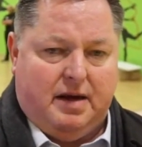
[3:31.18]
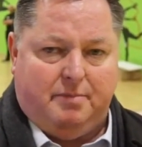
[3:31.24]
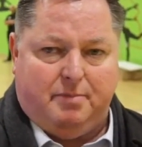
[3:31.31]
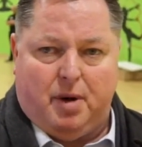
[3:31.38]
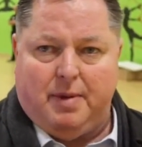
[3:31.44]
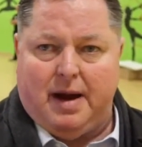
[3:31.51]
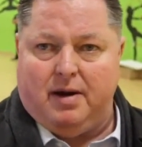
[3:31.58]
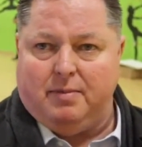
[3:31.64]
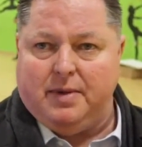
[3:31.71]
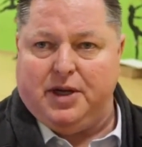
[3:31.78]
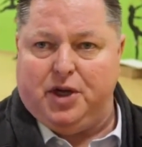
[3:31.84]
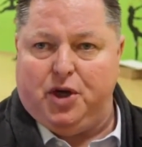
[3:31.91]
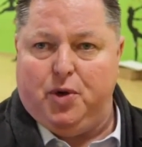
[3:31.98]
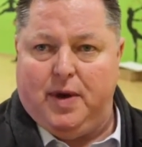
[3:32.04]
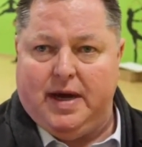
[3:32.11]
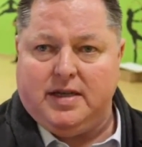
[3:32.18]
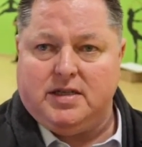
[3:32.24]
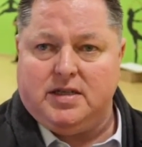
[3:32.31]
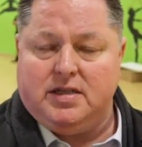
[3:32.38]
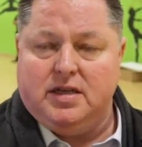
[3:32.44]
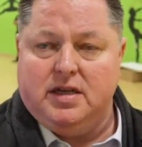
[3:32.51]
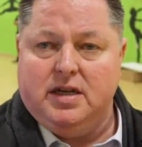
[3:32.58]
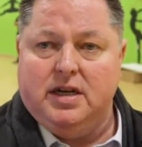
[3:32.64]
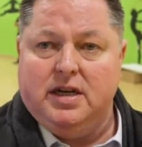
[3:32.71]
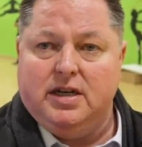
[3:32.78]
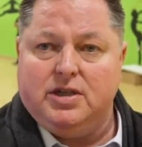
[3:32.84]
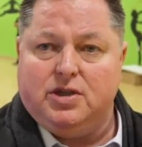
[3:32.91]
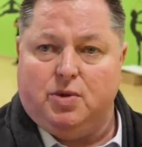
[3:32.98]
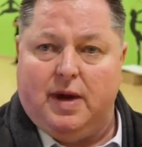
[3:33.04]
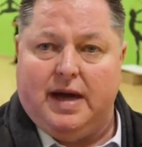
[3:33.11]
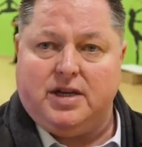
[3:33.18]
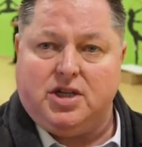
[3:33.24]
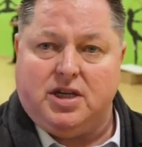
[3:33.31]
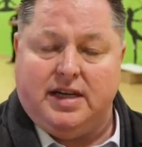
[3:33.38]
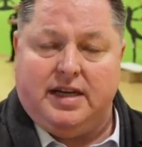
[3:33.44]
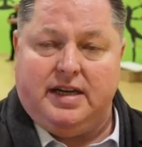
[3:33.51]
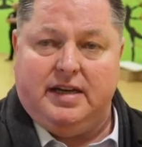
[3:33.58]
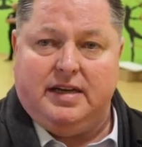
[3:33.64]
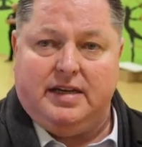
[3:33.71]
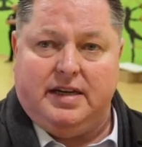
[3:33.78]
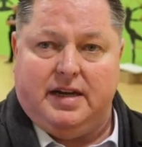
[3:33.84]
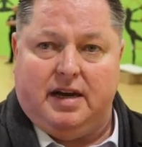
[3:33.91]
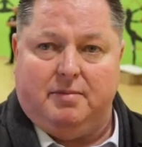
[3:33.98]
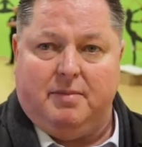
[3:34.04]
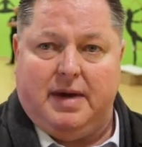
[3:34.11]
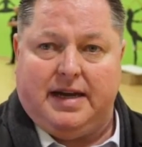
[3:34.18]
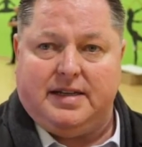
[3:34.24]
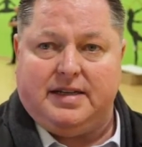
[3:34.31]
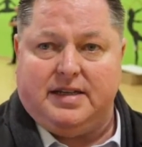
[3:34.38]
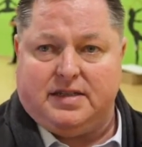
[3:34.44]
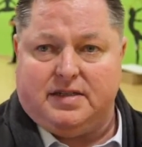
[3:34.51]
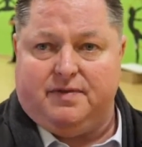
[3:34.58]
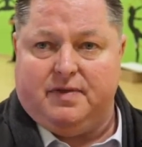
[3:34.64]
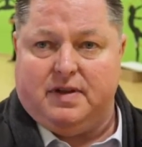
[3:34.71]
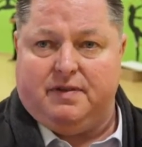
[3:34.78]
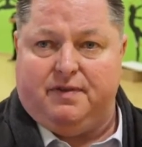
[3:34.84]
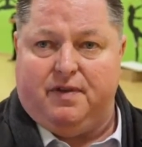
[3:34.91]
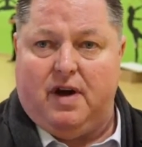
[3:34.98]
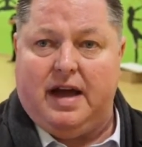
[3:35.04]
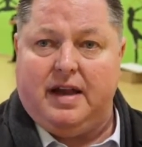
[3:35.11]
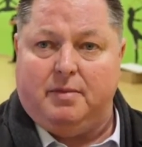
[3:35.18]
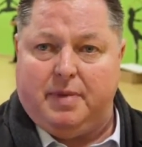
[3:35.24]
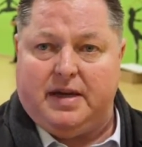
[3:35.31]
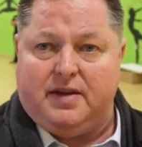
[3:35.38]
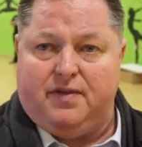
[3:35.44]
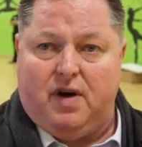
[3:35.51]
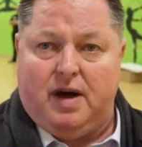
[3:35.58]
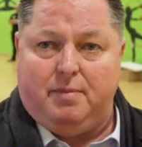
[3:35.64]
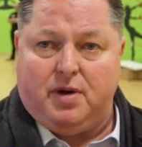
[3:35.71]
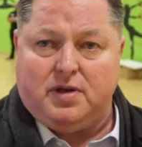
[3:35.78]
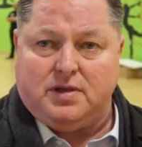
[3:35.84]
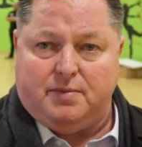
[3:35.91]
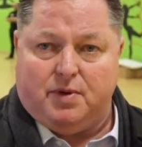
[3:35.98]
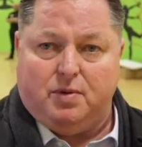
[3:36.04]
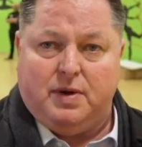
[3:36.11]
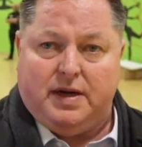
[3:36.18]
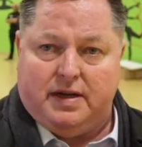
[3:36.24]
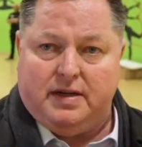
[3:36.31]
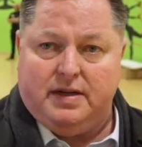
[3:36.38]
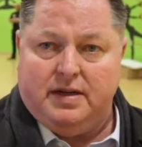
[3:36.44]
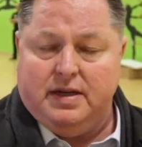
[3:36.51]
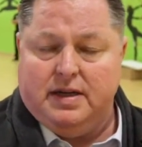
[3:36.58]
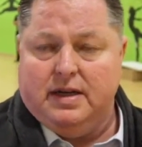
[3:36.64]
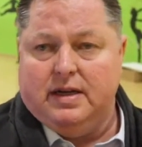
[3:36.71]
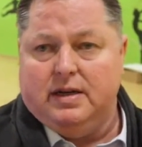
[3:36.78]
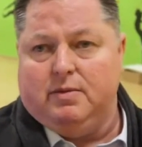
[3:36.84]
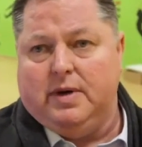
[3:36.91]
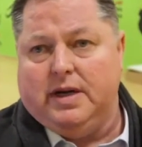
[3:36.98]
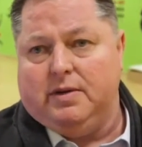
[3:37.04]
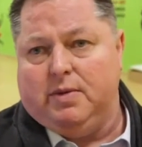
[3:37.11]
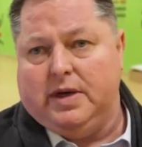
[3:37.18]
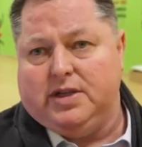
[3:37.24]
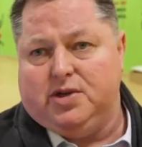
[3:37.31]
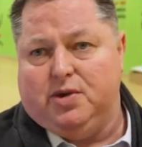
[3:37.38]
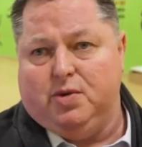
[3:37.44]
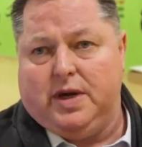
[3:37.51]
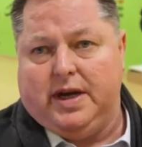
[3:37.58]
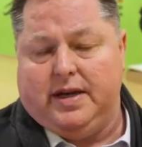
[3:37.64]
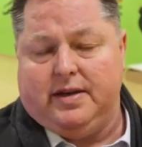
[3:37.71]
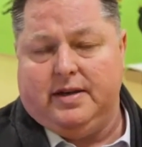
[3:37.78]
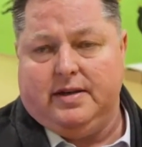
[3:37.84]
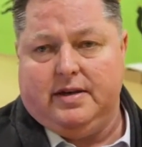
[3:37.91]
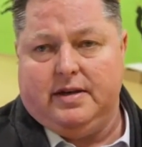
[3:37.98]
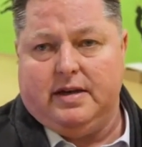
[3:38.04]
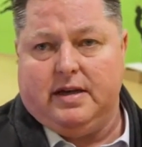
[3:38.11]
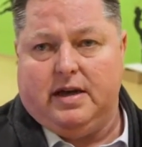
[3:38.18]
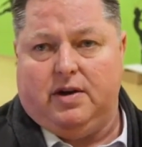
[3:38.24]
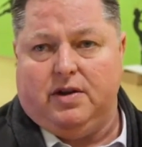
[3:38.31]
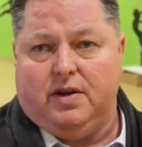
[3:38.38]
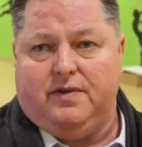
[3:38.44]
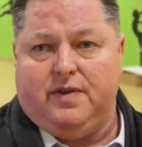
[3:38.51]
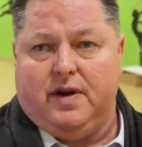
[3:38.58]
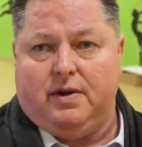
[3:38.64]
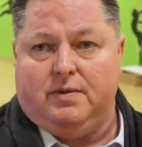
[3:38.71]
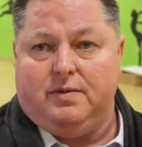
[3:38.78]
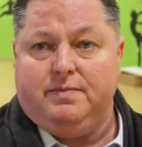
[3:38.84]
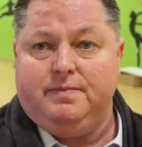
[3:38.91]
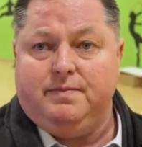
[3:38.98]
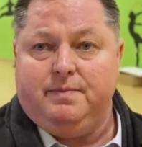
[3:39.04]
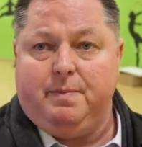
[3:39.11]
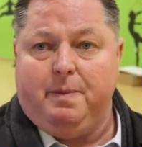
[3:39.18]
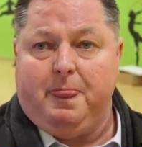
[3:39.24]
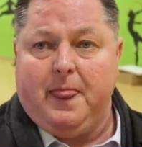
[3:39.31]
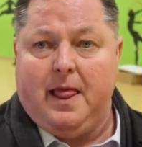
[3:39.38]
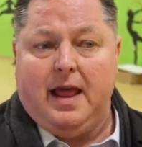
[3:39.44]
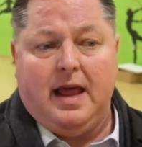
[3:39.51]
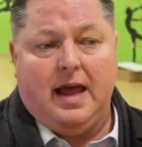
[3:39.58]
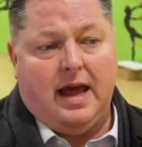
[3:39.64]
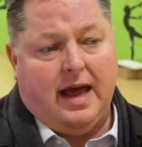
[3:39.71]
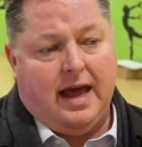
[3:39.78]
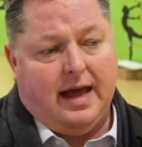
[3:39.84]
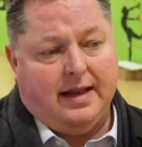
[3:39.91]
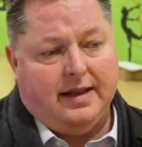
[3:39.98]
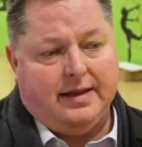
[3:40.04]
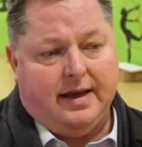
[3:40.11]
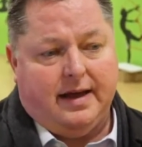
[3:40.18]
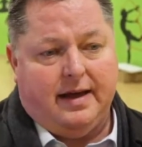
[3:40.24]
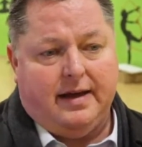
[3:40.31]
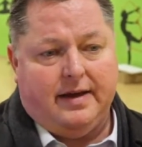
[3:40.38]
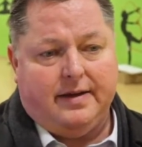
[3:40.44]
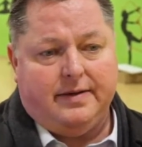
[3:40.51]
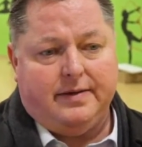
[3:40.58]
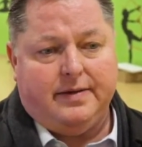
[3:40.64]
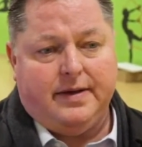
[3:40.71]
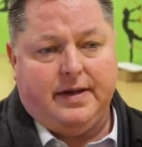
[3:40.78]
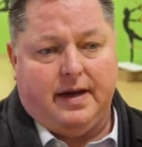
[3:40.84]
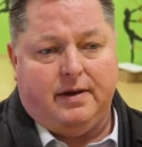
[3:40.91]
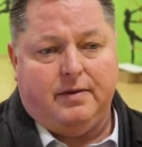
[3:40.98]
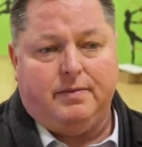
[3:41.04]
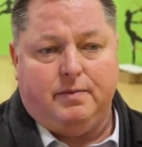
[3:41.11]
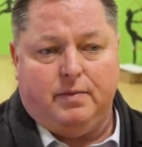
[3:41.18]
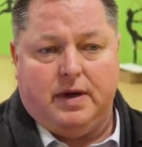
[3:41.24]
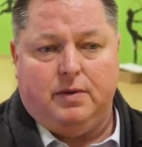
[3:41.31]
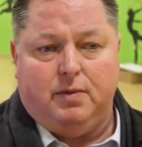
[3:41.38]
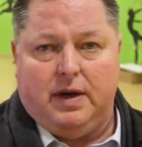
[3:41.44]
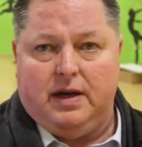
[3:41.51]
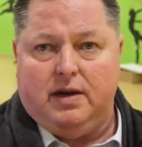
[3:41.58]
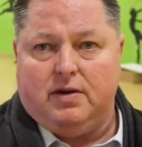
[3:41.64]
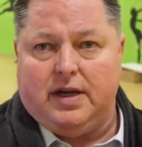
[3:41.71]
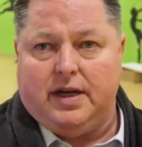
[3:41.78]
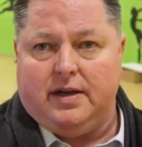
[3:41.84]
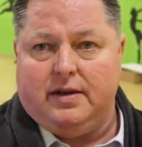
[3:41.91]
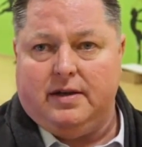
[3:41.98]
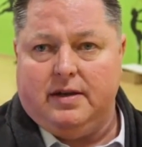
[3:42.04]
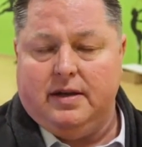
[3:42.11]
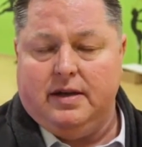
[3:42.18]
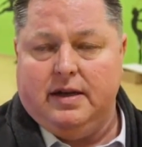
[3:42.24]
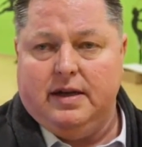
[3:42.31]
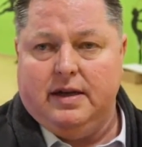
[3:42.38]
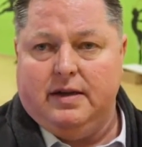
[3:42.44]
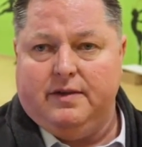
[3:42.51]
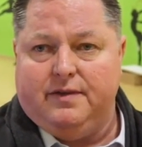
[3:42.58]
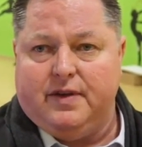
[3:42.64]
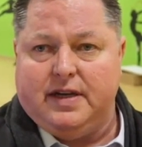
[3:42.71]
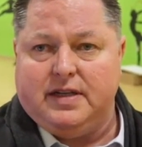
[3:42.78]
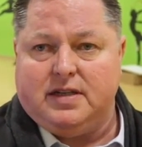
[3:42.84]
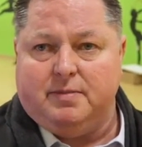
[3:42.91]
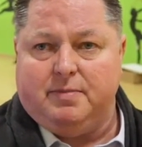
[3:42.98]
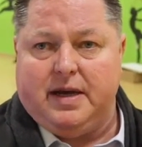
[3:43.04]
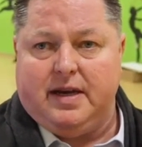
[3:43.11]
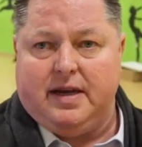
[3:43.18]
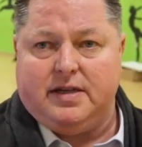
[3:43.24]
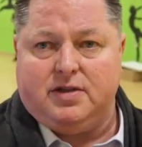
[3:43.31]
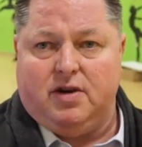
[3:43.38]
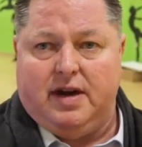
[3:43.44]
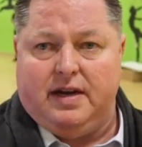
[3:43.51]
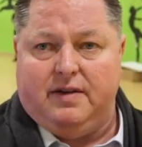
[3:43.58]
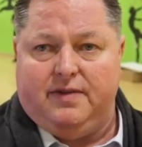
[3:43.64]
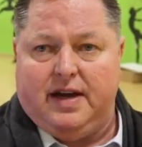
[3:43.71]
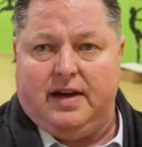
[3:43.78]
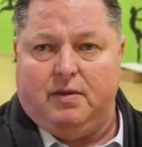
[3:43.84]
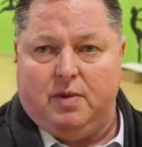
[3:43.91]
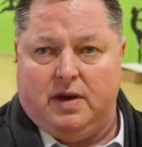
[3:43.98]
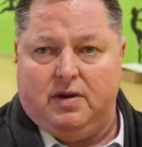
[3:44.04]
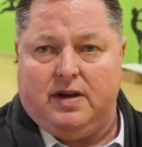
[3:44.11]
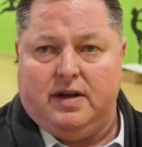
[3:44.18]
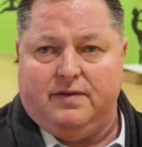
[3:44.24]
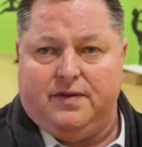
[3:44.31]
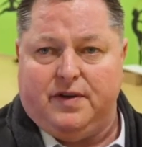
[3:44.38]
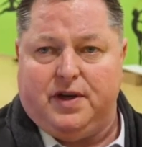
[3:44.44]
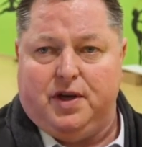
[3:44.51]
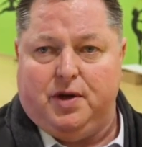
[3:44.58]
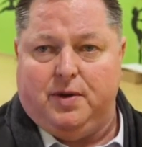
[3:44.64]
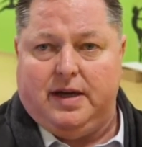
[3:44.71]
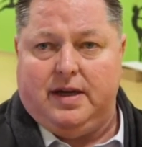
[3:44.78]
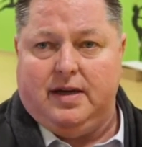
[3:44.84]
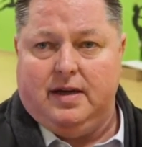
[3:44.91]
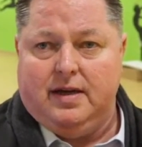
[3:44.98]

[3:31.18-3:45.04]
Bob Arum in the US to actually, you know, make this fight the biggest fight possible. We're talking on the phone. And you know, we're looking for this to be an exciting event, and we're looking for Hughie